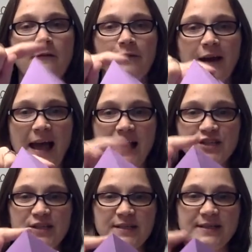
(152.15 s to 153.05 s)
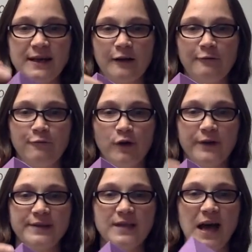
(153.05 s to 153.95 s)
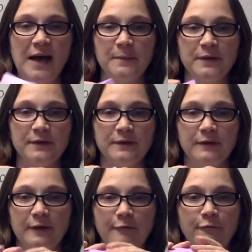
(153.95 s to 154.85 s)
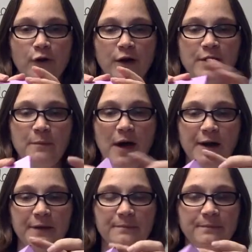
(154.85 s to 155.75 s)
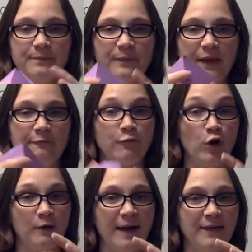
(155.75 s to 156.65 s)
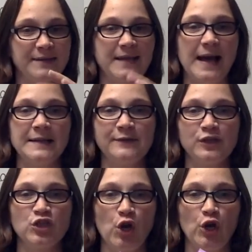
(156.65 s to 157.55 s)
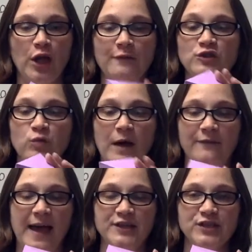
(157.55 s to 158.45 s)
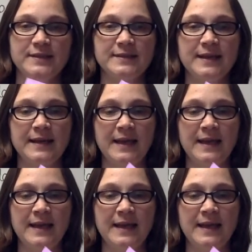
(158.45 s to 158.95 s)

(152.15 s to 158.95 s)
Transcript: For edges, there are 4 on the top, 4 on the bottom, and 4 around the sides for a total of 12 edges.